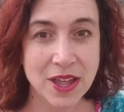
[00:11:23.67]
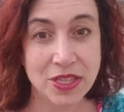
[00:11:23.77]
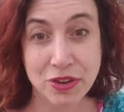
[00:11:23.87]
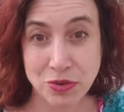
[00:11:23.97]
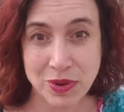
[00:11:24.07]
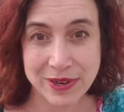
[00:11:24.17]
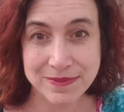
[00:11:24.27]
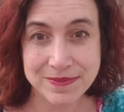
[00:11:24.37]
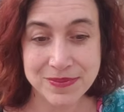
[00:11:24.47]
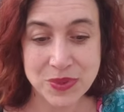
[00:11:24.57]
Third one,
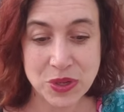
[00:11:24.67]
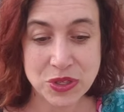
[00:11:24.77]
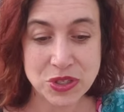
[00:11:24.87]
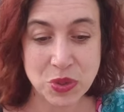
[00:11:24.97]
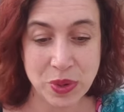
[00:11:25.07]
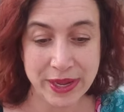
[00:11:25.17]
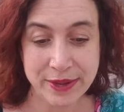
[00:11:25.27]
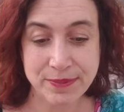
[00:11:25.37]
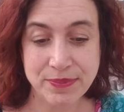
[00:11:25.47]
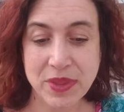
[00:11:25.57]
soy.
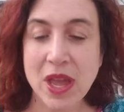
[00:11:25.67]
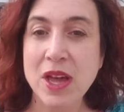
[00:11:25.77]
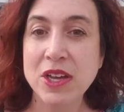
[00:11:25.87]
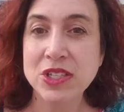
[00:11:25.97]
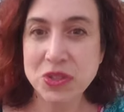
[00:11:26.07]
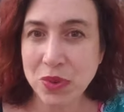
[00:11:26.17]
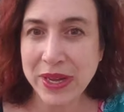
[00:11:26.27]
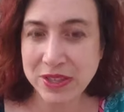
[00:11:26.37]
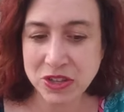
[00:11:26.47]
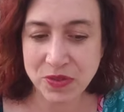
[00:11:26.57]
Soy
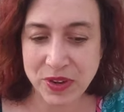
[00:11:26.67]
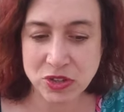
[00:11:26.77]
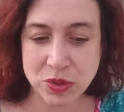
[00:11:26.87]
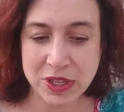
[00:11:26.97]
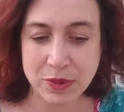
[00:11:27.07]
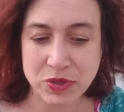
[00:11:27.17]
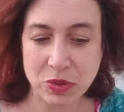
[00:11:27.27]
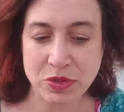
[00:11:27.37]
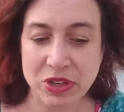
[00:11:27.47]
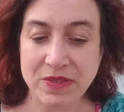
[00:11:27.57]
interferes with the
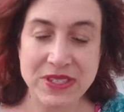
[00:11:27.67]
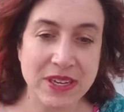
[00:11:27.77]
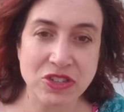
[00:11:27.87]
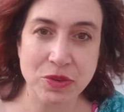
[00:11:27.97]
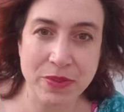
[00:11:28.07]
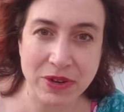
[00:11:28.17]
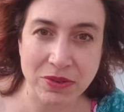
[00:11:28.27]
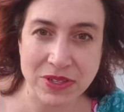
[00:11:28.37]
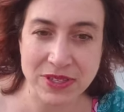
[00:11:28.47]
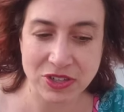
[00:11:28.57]
absorption of essential
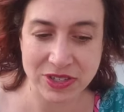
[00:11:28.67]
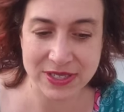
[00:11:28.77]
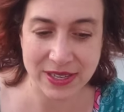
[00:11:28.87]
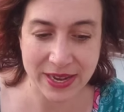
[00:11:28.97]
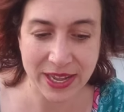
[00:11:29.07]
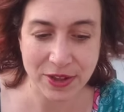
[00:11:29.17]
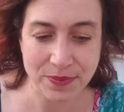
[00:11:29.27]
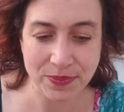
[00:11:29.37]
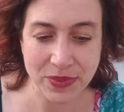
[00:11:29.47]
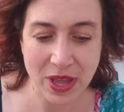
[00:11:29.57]
minerals such as selenium,
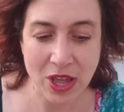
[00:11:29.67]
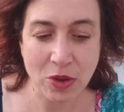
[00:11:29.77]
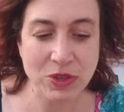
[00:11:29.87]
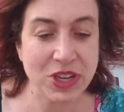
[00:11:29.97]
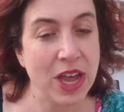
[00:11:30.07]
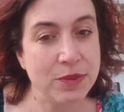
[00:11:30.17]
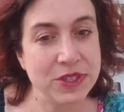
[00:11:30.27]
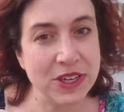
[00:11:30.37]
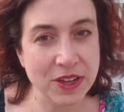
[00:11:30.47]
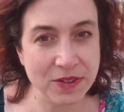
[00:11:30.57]
which helps
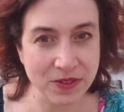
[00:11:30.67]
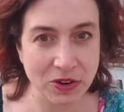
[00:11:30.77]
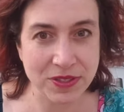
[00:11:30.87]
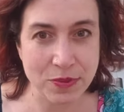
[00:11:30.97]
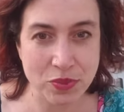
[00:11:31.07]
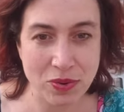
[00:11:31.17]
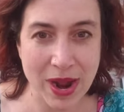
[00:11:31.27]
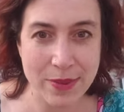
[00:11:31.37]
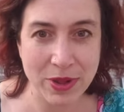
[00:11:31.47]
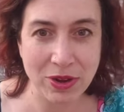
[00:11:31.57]
to convert the
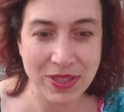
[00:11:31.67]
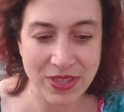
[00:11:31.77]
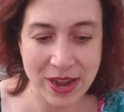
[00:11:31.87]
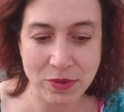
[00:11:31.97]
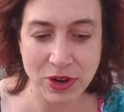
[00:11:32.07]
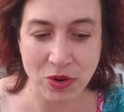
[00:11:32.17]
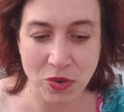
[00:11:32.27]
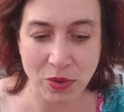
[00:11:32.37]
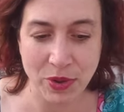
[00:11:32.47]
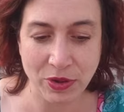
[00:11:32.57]
primary thyroid
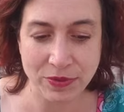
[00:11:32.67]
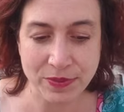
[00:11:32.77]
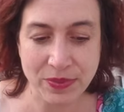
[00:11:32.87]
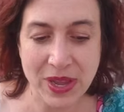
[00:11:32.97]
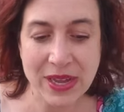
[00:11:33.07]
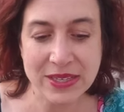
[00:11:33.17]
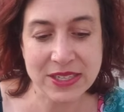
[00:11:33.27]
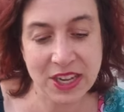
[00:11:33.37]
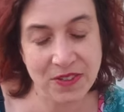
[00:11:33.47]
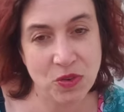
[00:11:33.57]
hormone,
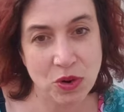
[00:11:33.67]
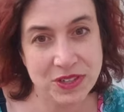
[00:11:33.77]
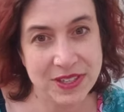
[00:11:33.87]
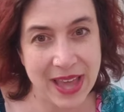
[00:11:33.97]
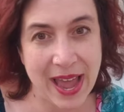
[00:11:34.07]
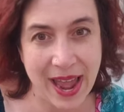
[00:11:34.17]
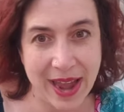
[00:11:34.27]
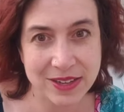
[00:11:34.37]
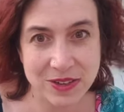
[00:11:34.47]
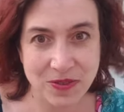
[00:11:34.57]
T4, to the
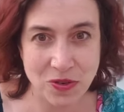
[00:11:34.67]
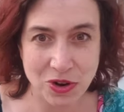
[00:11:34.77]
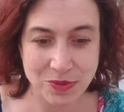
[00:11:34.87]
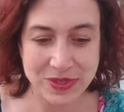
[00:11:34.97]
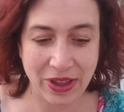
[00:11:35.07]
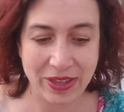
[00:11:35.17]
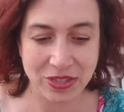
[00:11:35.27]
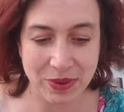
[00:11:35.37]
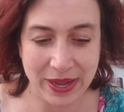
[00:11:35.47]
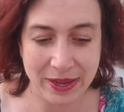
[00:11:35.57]
active form,
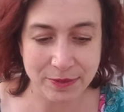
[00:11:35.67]
T3.